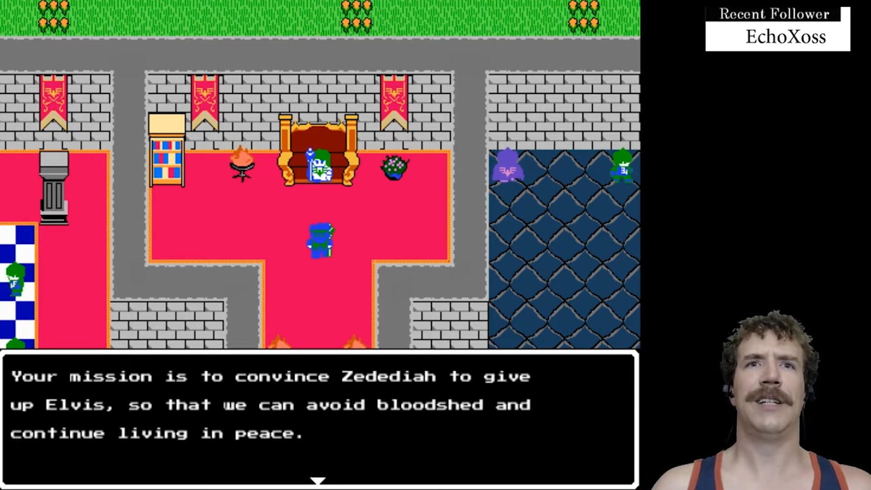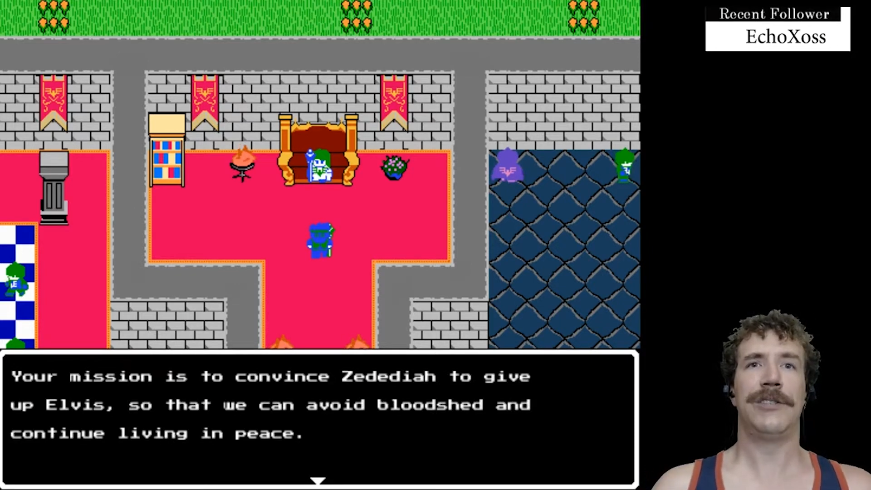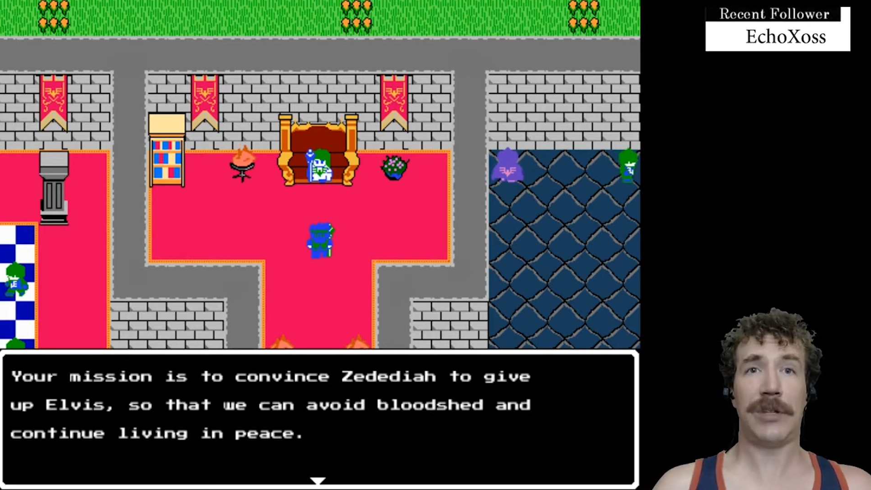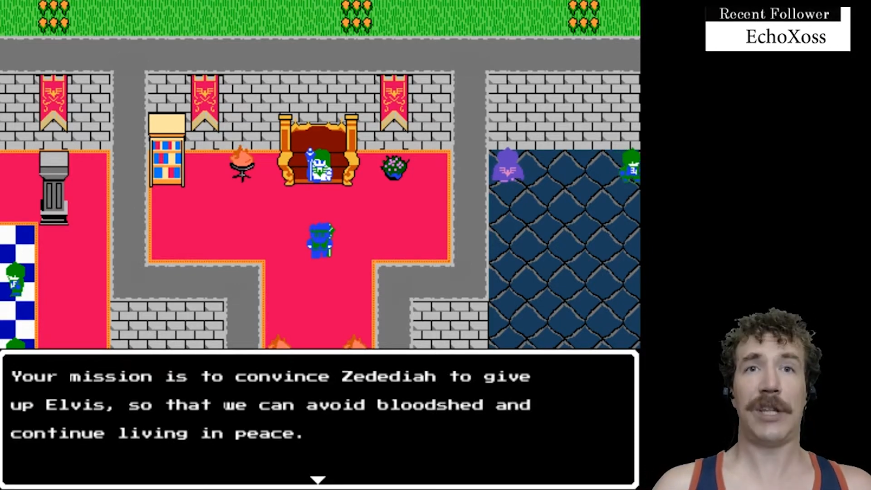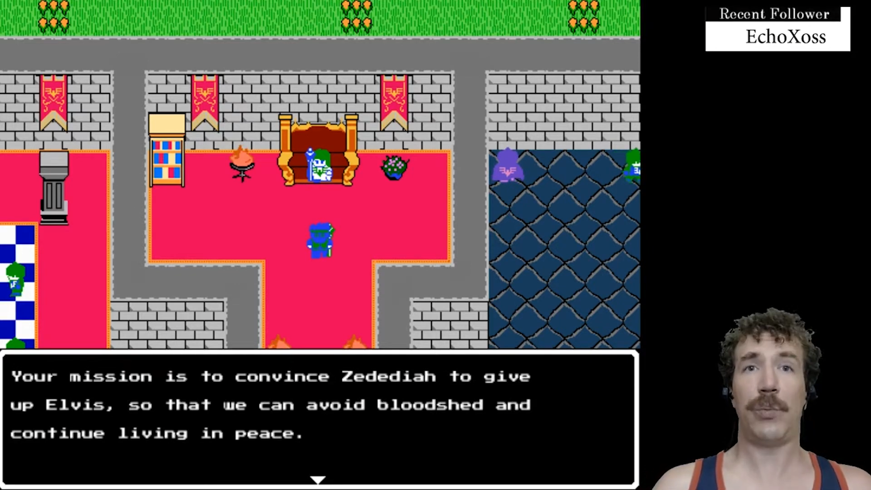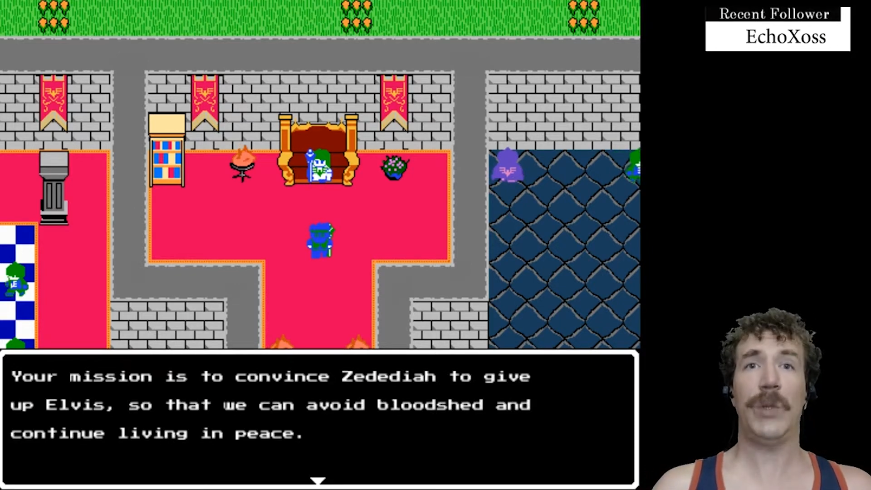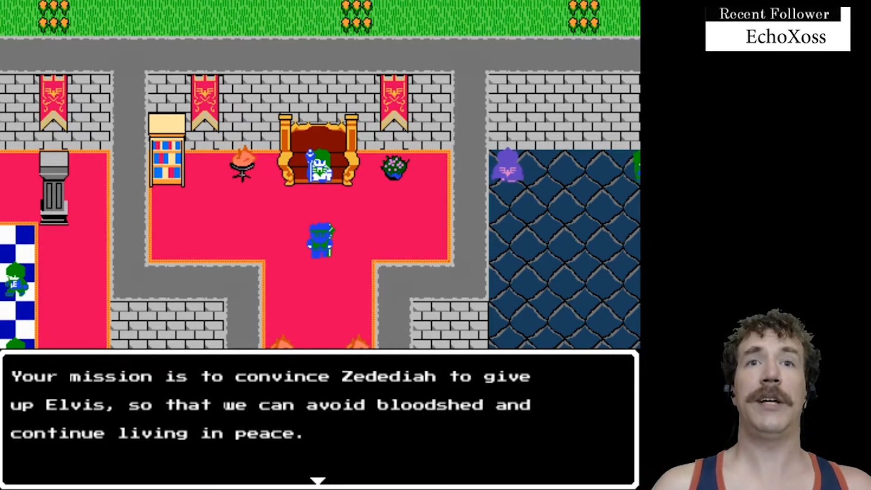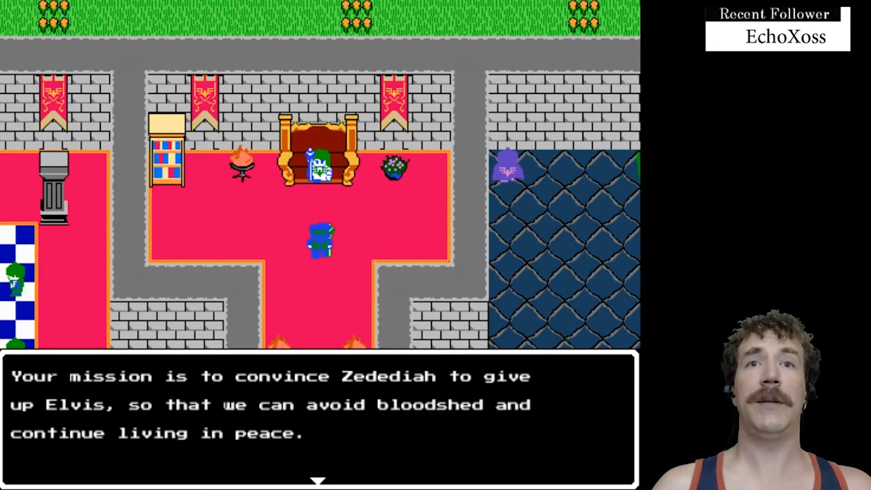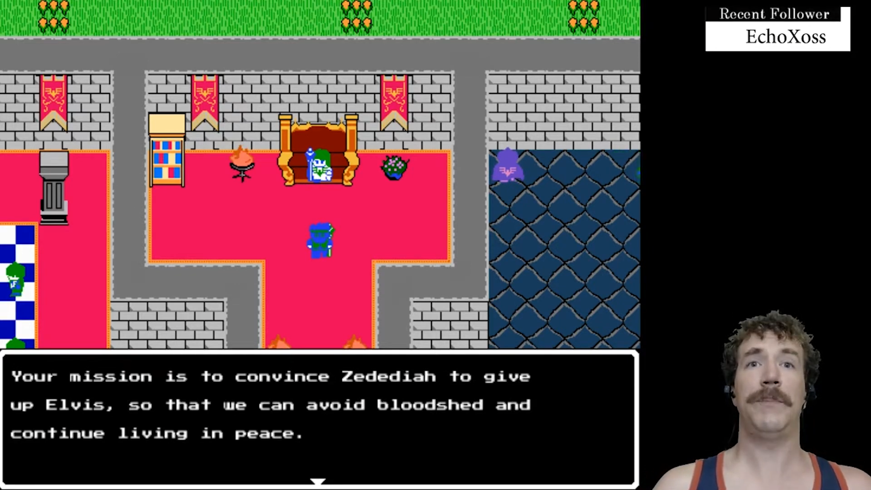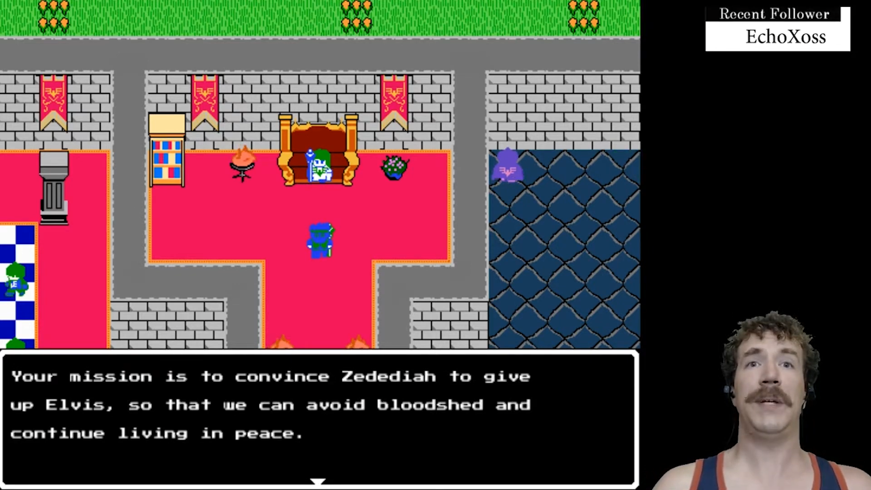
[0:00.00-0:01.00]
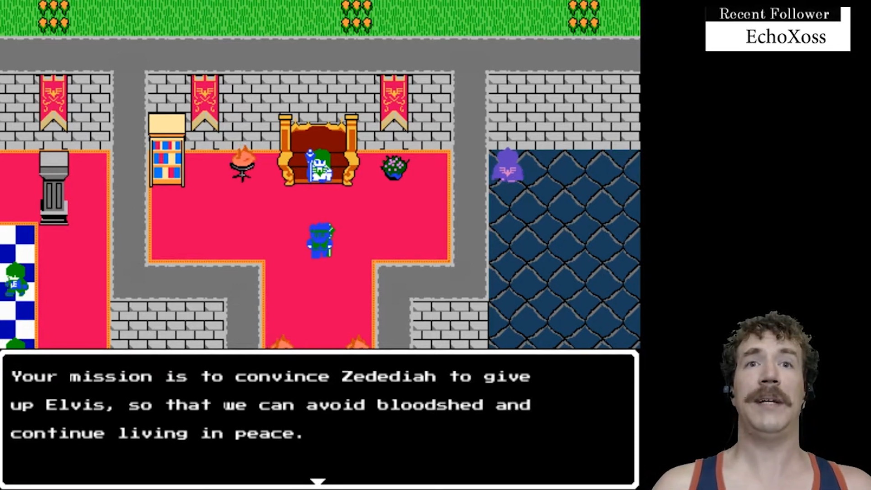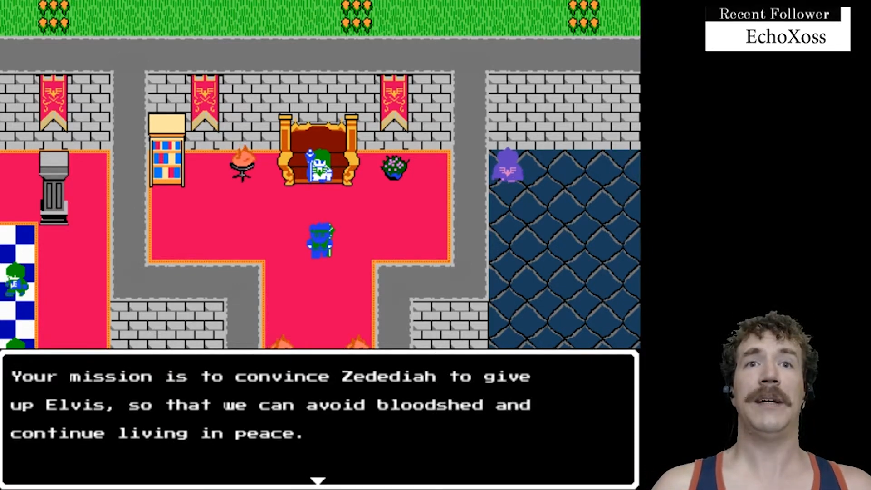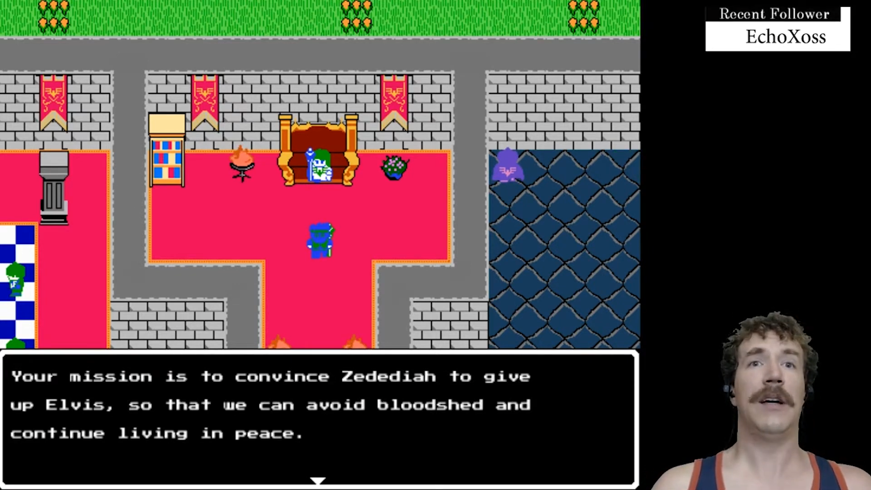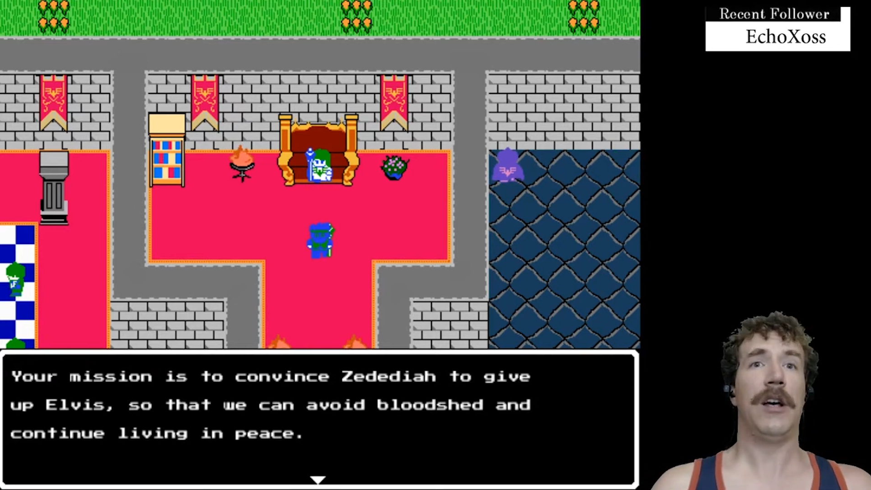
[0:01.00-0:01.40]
so that we can be